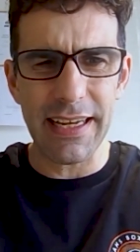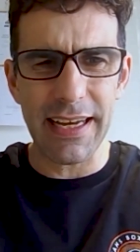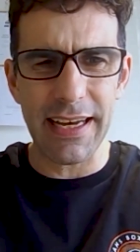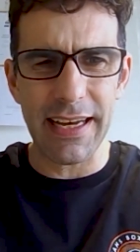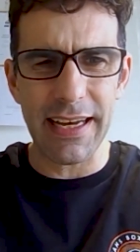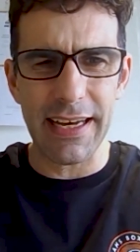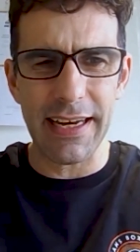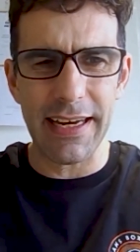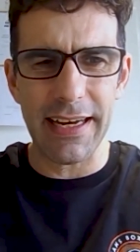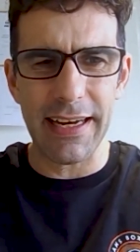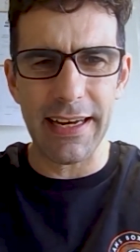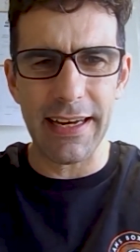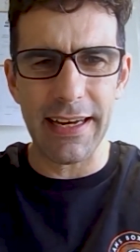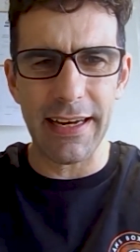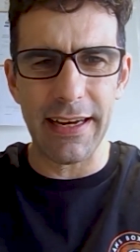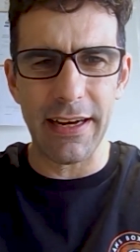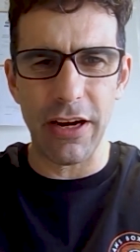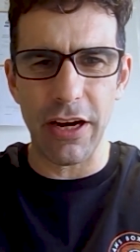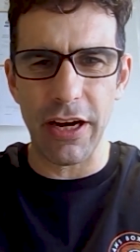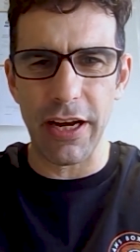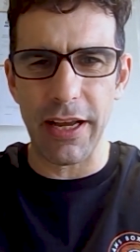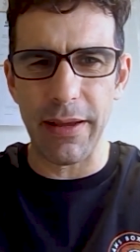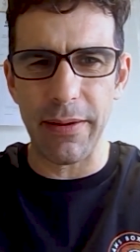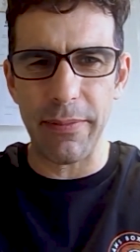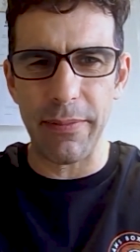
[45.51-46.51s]

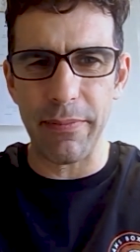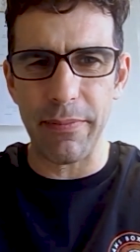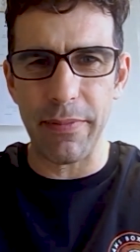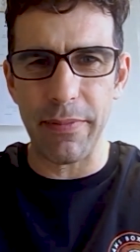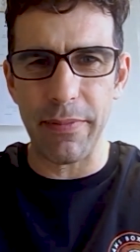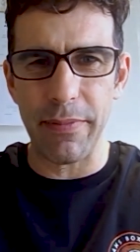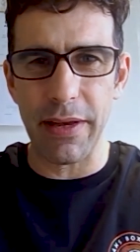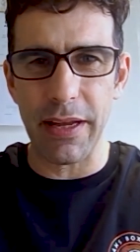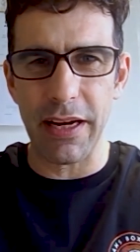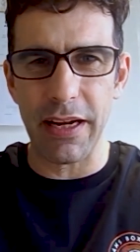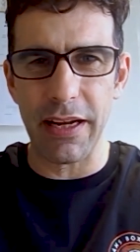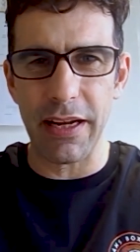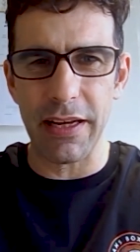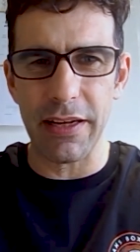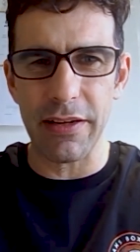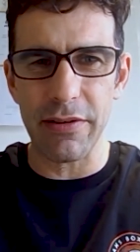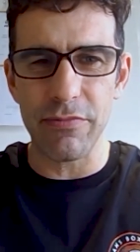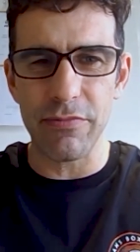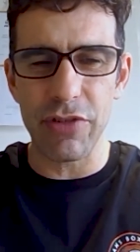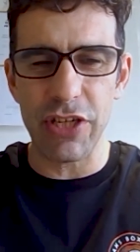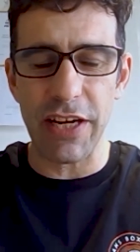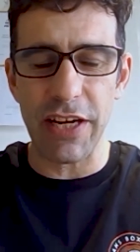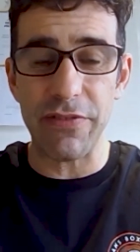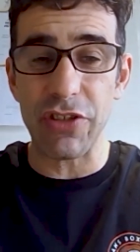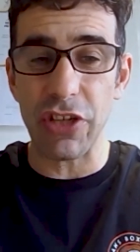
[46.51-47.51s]
I am in a
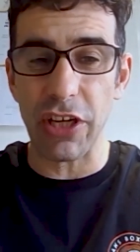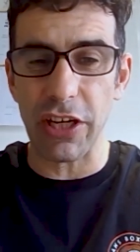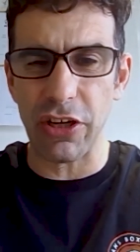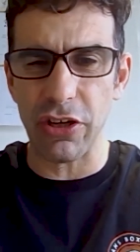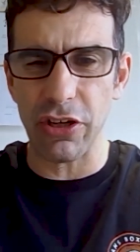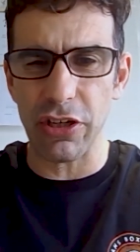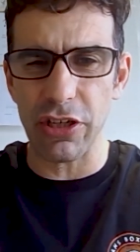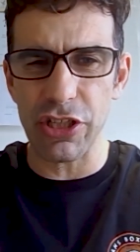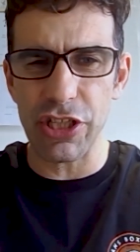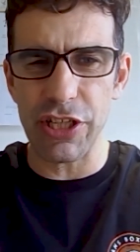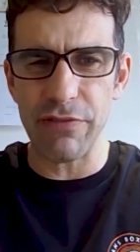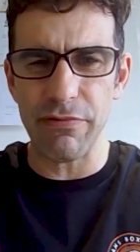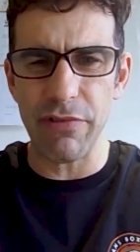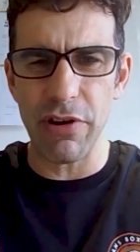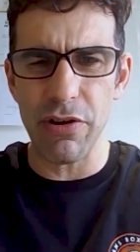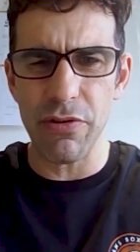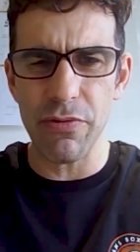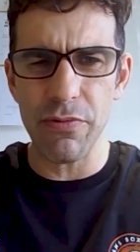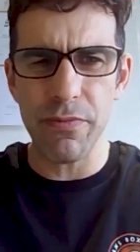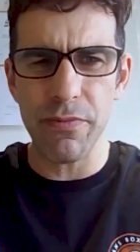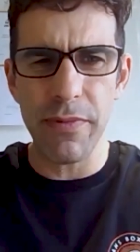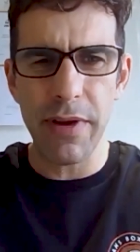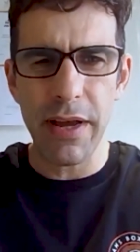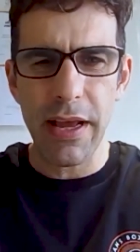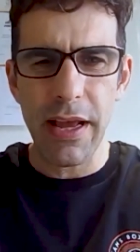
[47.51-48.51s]
chief psychology
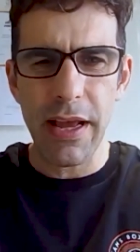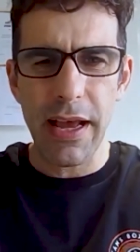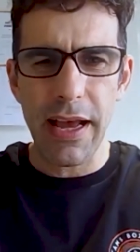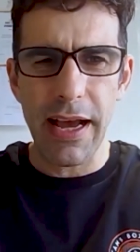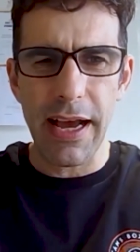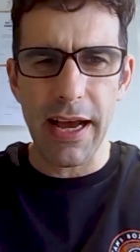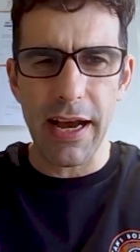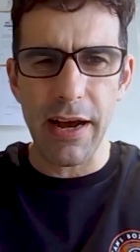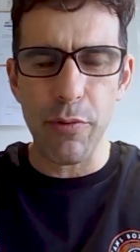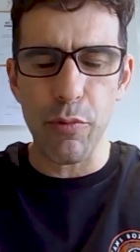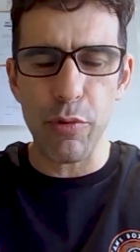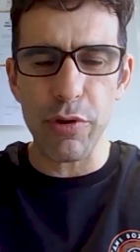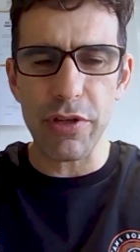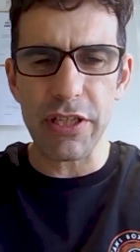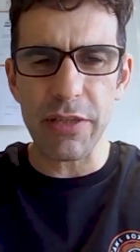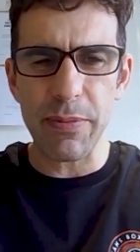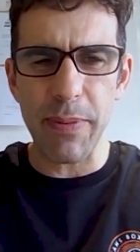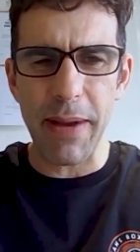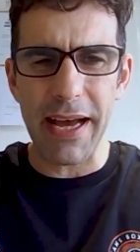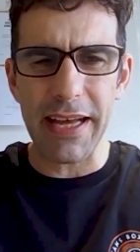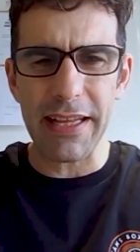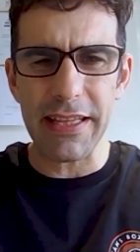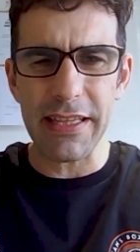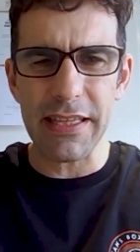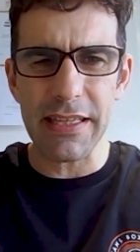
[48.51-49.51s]
role with
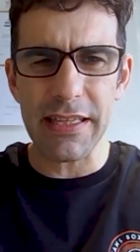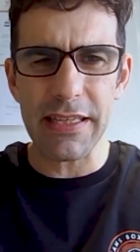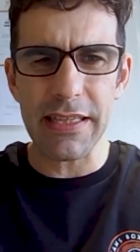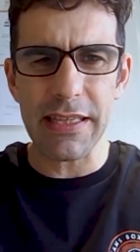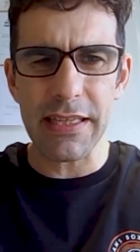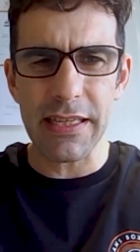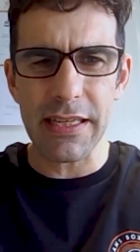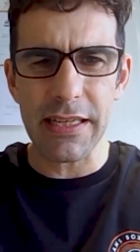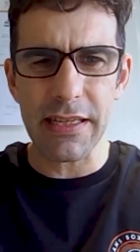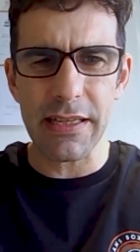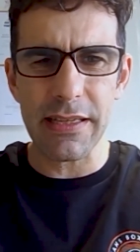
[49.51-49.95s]
Spartans.